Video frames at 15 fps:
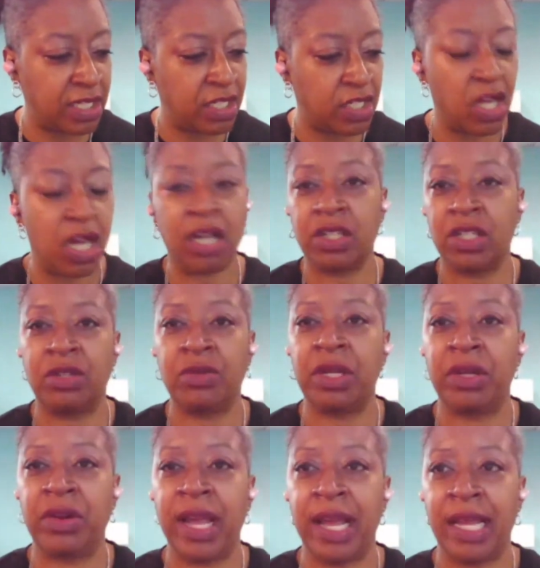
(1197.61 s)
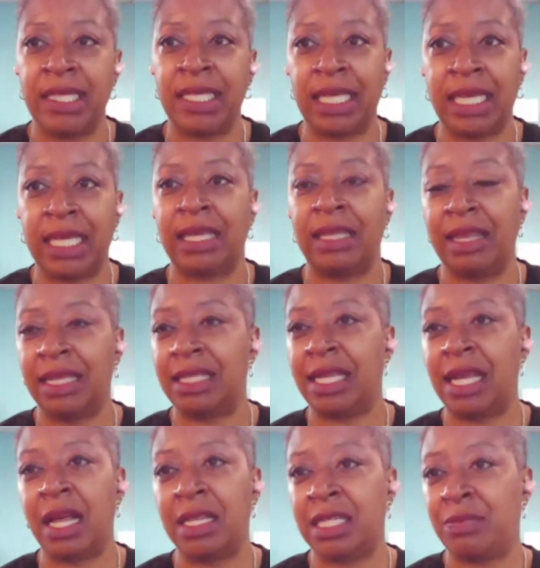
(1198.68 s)
to talk to a grantee that
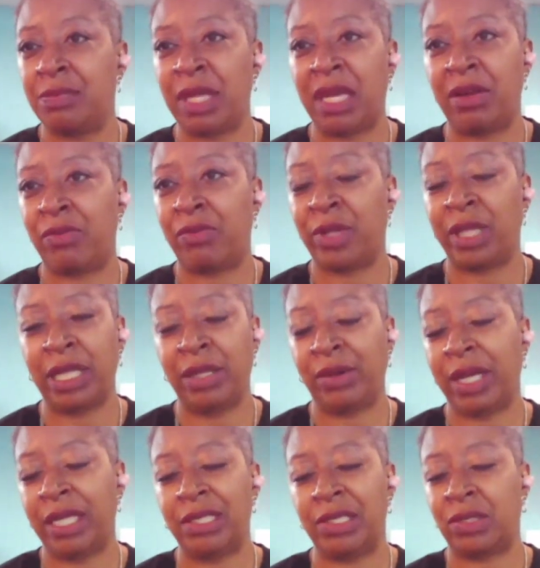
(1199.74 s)
tells me a really great